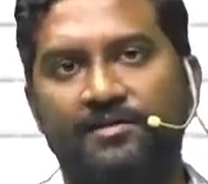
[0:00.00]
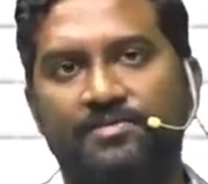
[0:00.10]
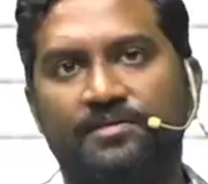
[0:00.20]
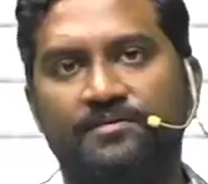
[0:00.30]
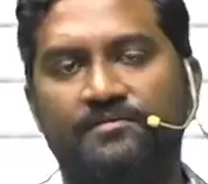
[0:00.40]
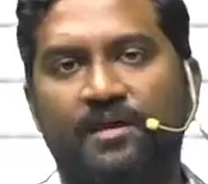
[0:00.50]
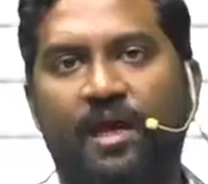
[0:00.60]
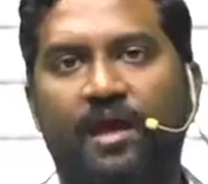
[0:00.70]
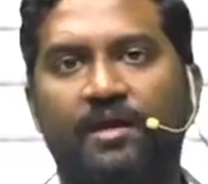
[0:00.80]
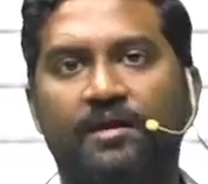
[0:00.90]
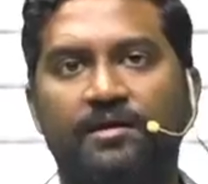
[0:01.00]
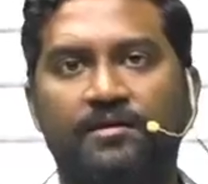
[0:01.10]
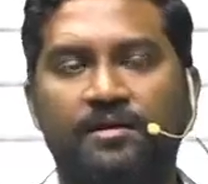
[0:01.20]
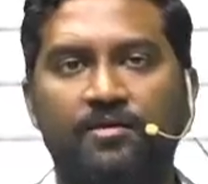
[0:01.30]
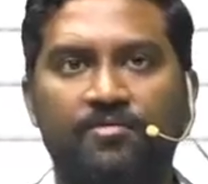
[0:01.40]
and this
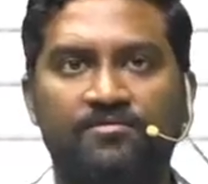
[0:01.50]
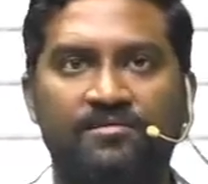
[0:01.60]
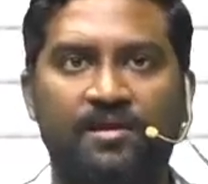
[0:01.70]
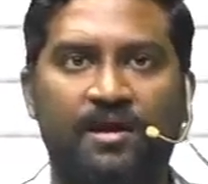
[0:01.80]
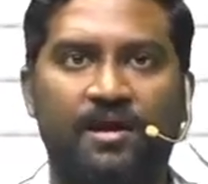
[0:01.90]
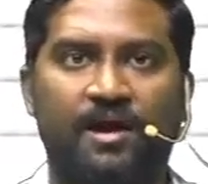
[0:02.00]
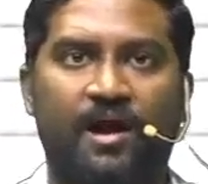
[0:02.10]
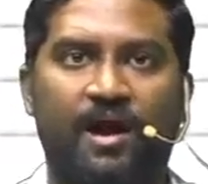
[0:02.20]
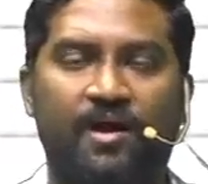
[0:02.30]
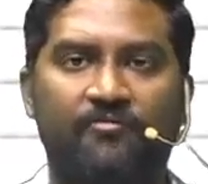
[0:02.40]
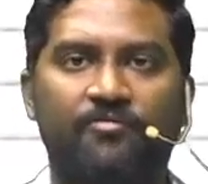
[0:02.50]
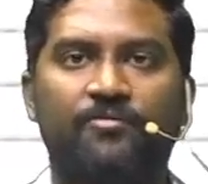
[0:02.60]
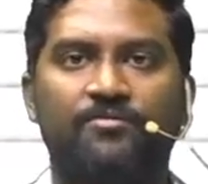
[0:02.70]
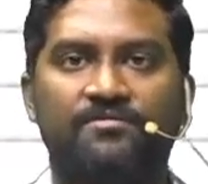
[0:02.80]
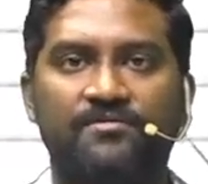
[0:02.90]
air looks like a
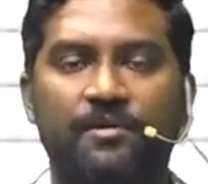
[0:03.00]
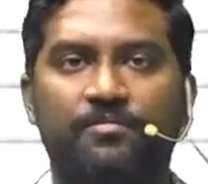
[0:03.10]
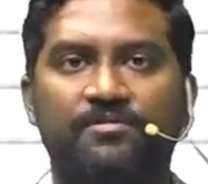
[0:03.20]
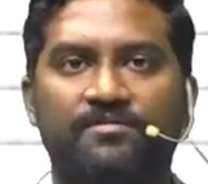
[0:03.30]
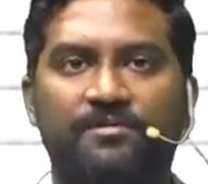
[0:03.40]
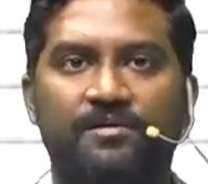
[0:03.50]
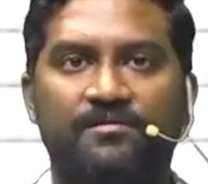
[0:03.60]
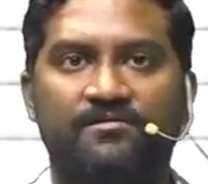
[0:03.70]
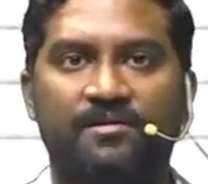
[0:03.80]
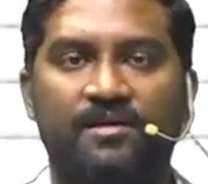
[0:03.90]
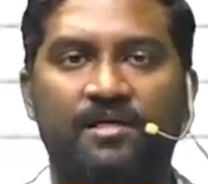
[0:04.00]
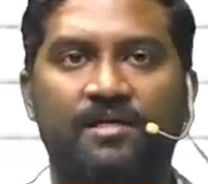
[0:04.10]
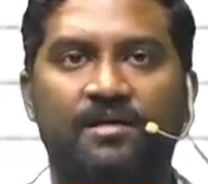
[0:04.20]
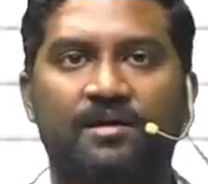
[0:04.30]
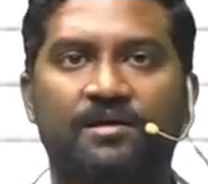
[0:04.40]
half moon shaped structure.
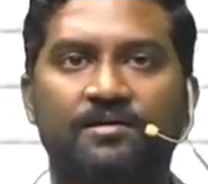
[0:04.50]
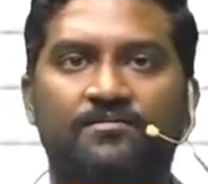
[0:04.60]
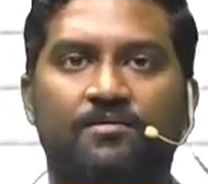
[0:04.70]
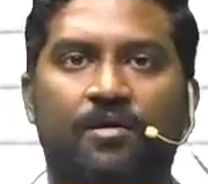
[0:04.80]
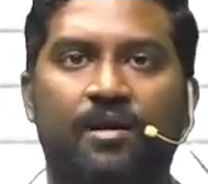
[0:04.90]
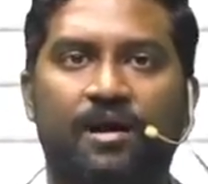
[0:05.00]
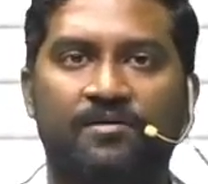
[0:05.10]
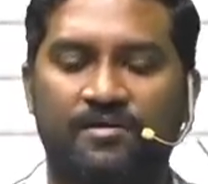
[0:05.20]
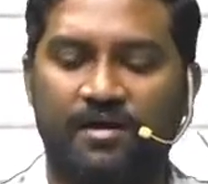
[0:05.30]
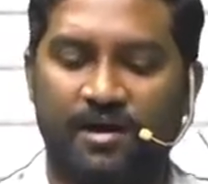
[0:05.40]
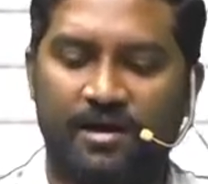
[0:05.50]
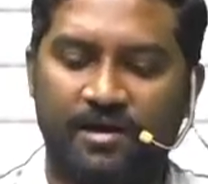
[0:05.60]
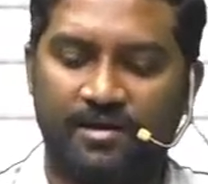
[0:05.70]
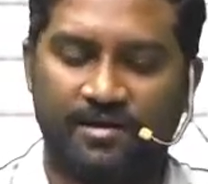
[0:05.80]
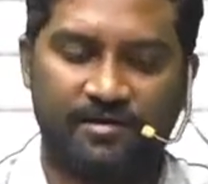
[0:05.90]
It is called as
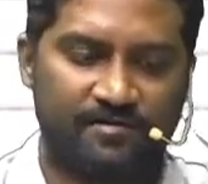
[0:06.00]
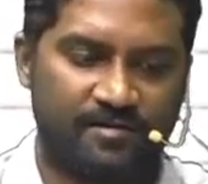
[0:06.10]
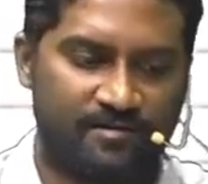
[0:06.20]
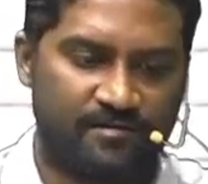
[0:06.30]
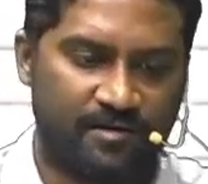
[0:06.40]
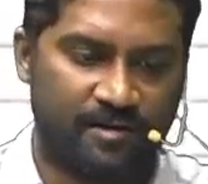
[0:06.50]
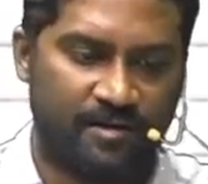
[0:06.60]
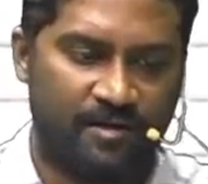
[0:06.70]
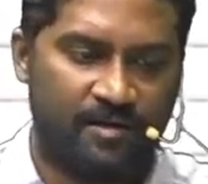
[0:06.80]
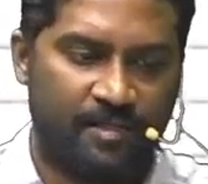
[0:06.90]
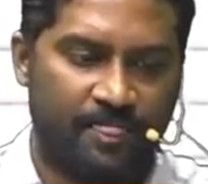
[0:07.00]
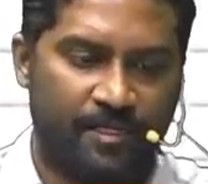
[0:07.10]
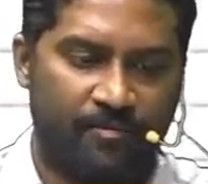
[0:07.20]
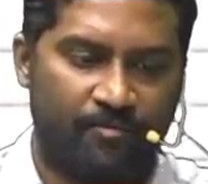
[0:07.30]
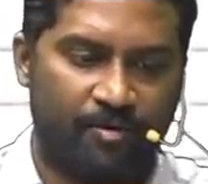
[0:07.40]
air crescent sign.
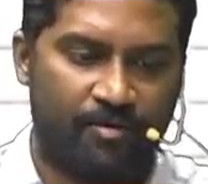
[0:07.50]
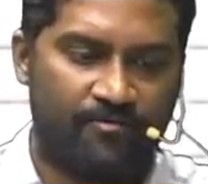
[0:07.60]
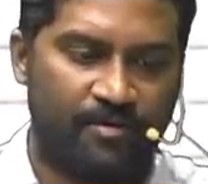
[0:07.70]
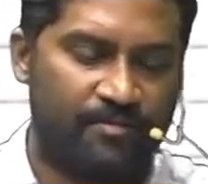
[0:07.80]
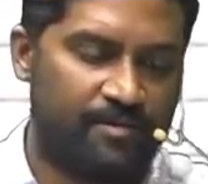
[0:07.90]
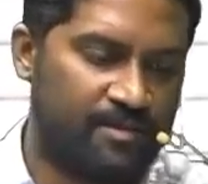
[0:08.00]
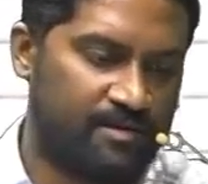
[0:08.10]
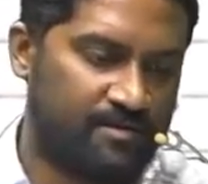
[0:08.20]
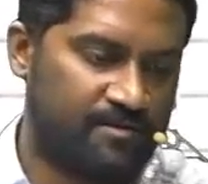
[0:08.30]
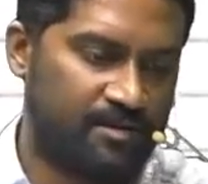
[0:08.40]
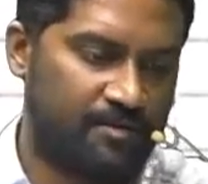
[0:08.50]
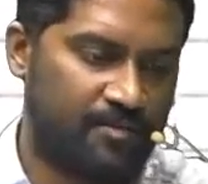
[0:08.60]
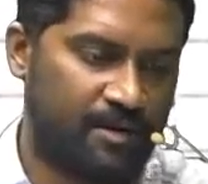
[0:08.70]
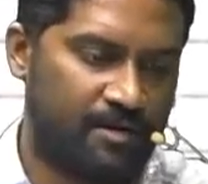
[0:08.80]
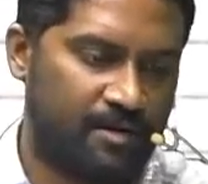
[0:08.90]
Then what will be the
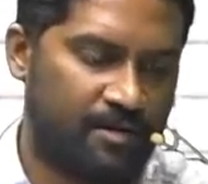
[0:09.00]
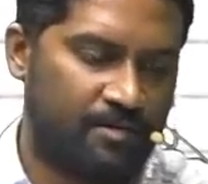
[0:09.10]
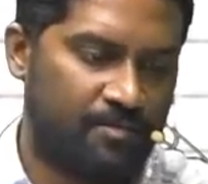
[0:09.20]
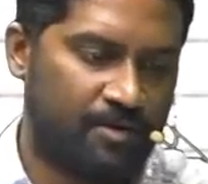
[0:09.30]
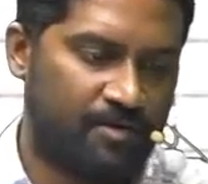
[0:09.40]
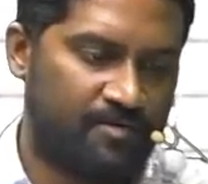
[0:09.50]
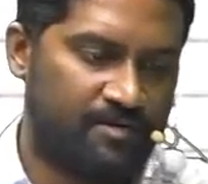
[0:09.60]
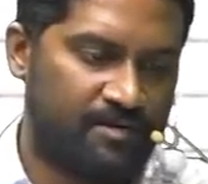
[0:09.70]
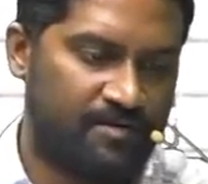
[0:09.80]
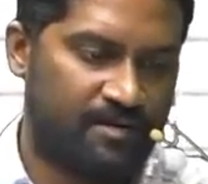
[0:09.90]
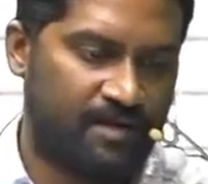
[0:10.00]
treatment? Because it